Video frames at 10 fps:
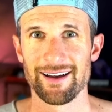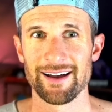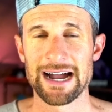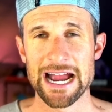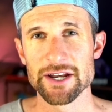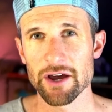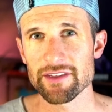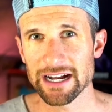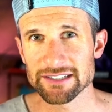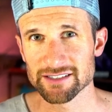I know
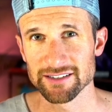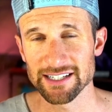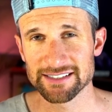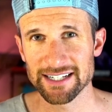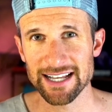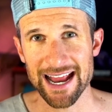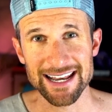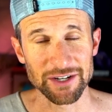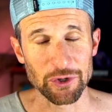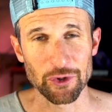that I just listed an
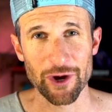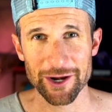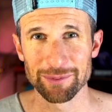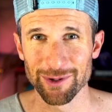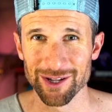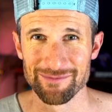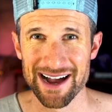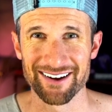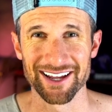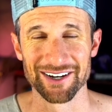incredible
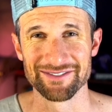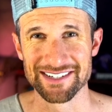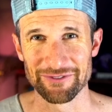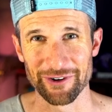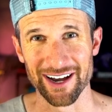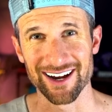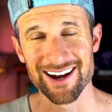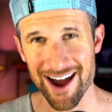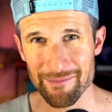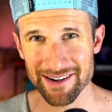amount of different
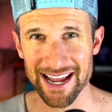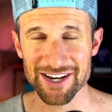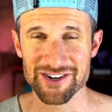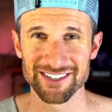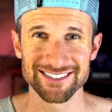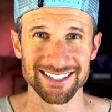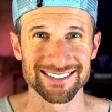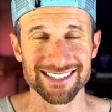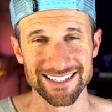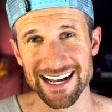combinations and
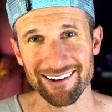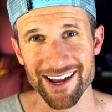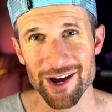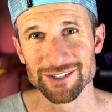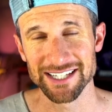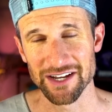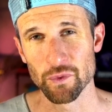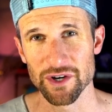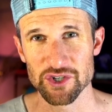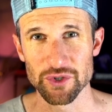scenarios
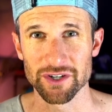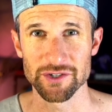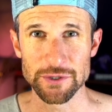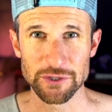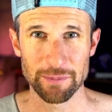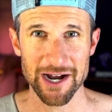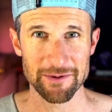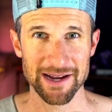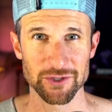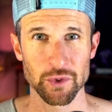in which you could use
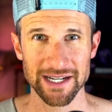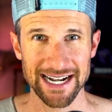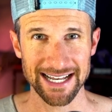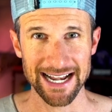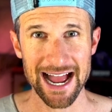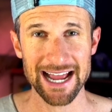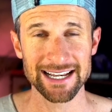Spider-Man 2099,